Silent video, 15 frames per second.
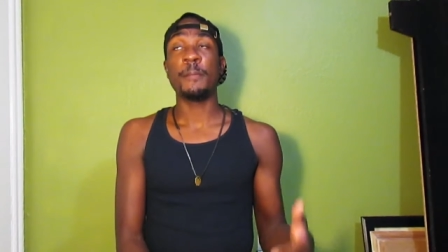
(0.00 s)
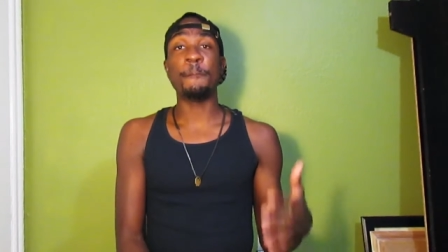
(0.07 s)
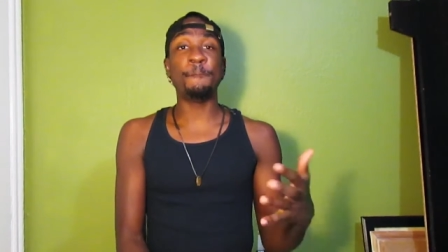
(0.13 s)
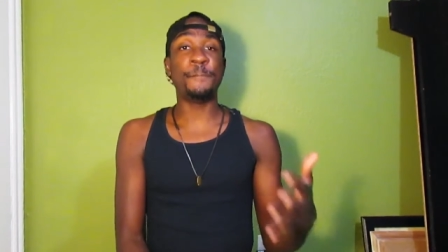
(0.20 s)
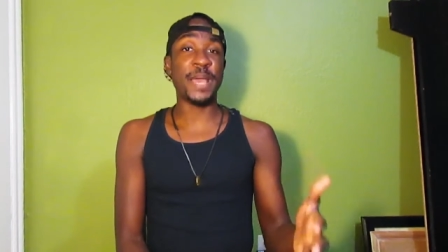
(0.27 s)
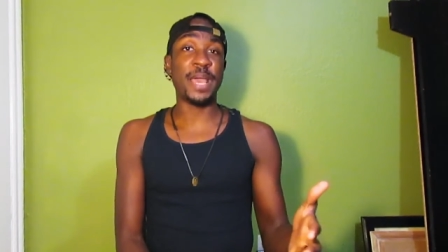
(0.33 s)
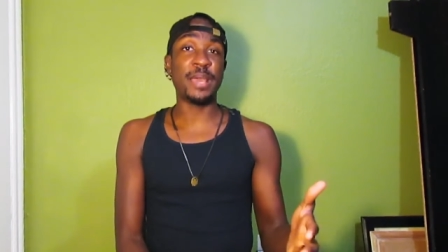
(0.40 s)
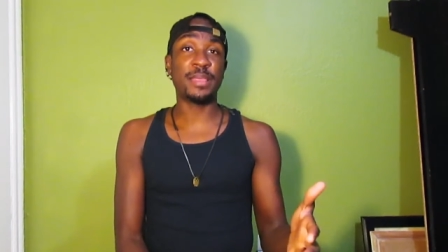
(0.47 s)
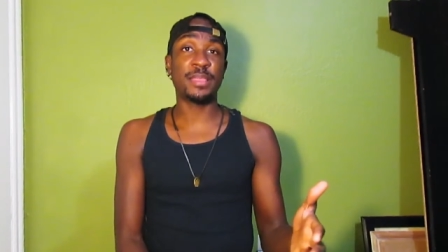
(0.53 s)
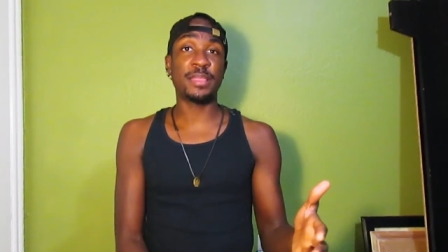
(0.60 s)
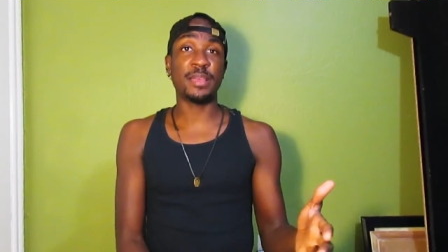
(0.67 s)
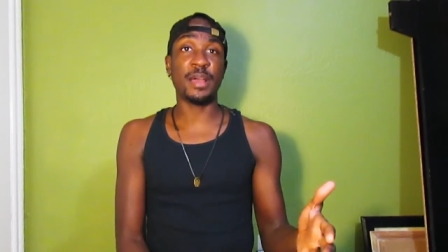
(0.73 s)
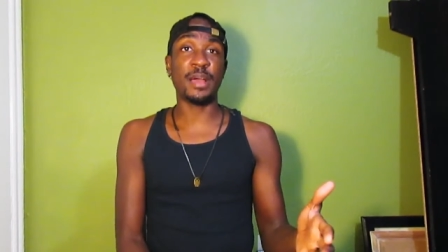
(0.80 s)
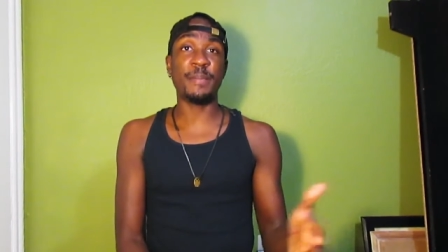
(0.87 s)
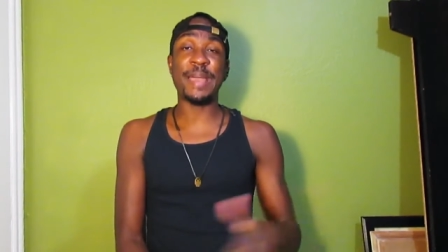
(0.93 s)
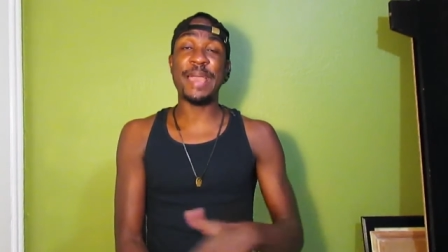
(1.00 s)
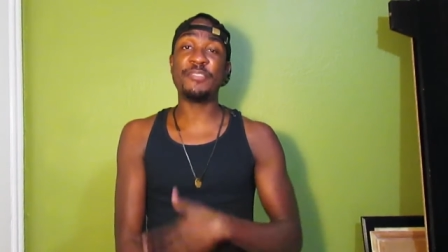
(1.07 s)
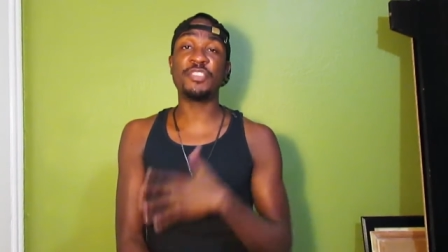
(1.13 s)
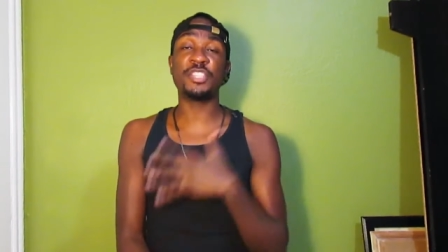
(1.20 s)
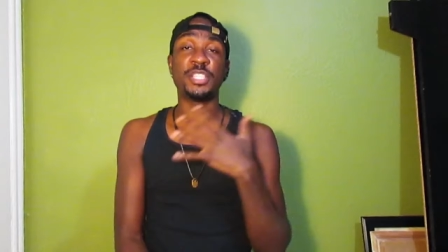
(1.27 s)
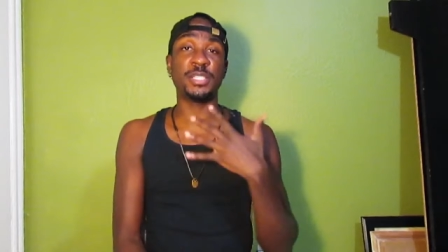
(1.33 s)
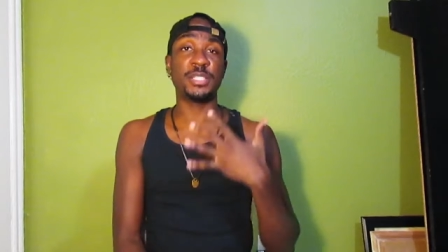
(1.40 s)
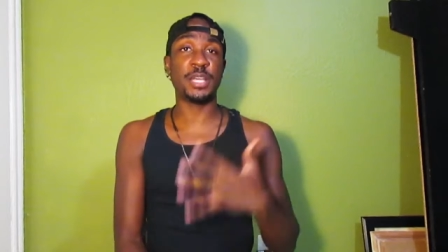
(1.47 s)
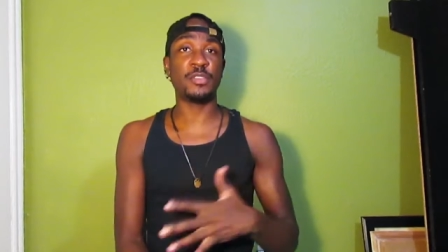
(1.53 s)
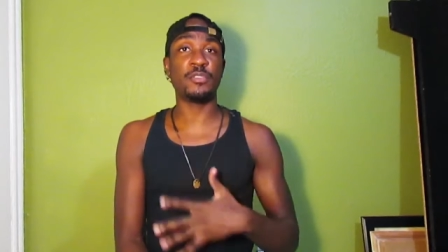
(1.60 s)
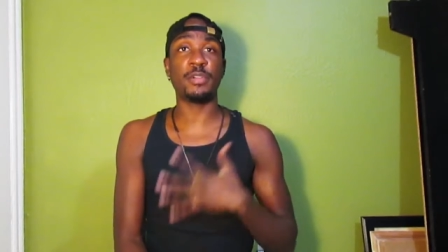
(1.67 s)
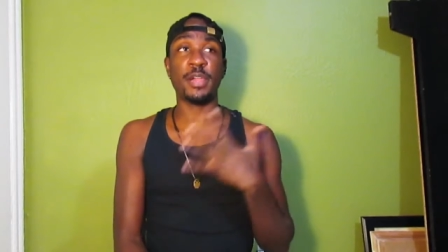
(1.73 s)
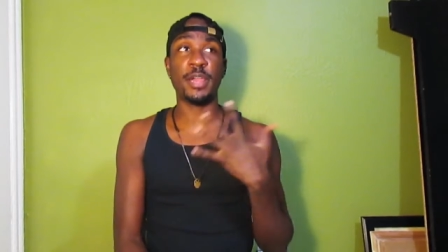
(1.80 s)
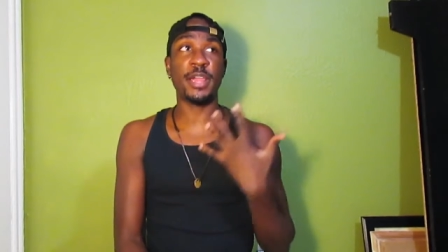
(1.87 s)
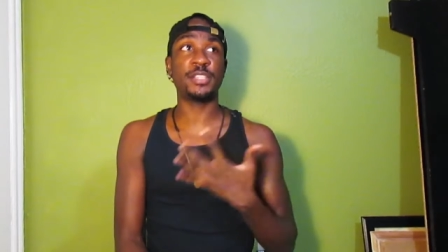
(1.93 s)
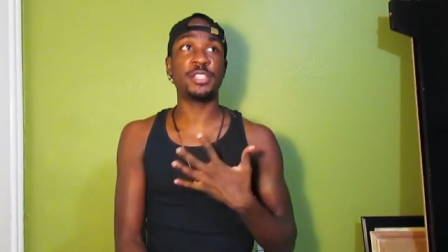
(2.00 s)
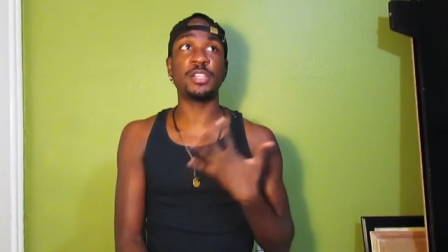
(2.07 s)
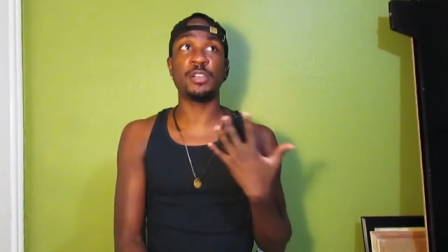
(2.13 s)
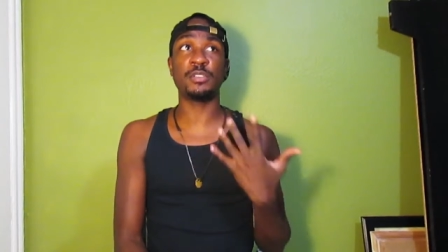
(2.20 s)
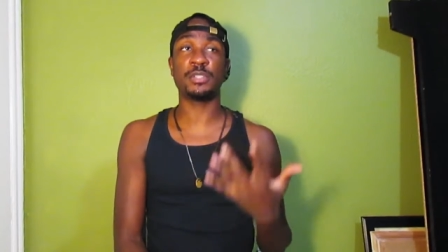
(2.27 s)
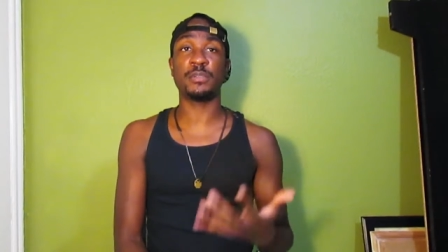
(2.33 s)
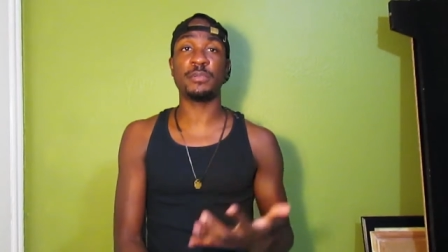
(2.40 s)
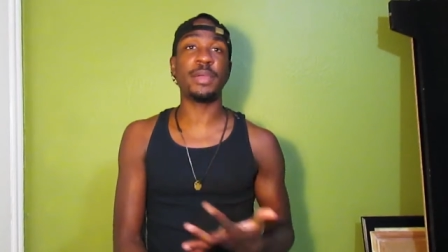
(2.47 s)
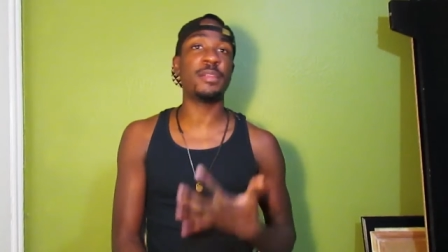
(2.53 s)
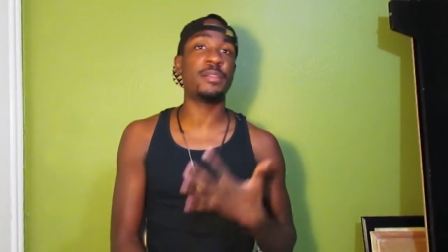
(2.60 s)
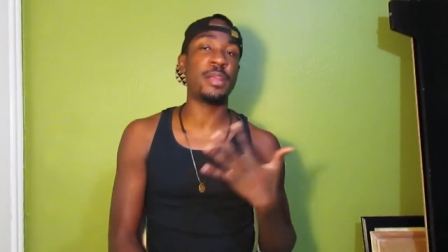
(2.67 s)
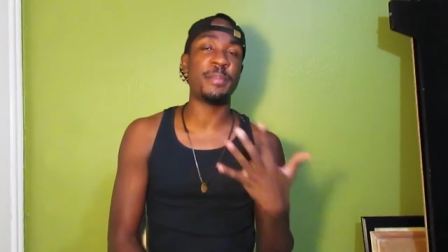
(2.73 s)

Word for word: Beth, after she's done doing her hair, she goes to Randall.